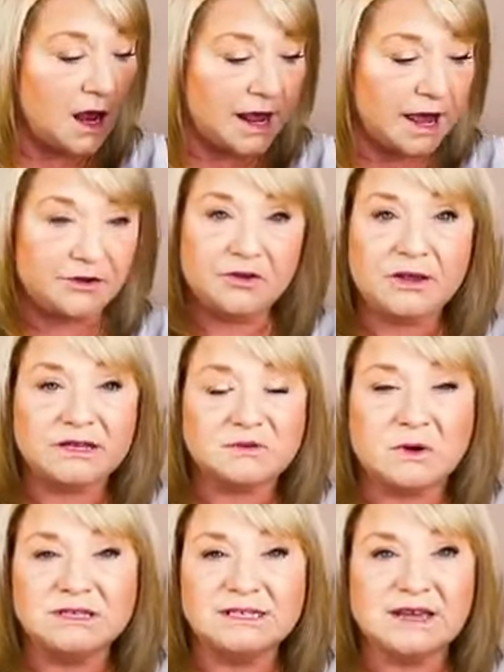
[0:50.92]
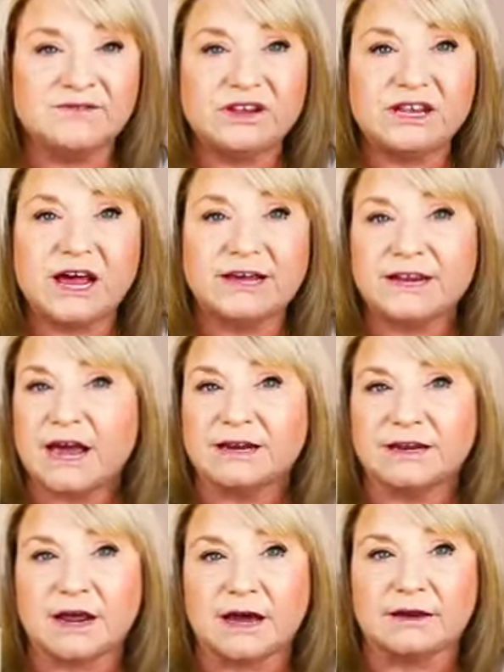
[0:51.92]
Annually is
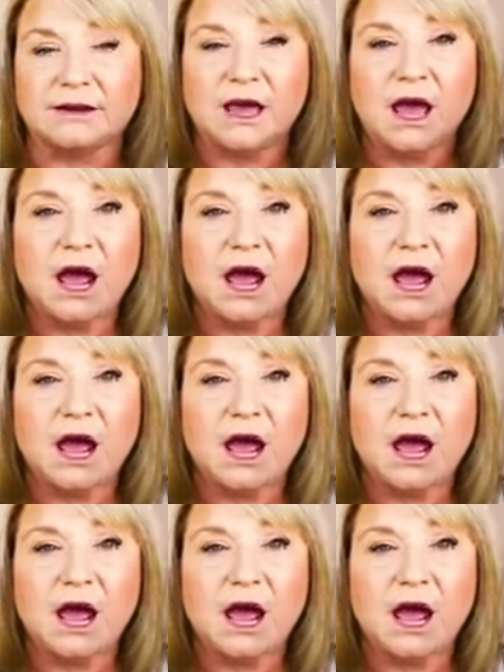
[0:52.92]
$179.99.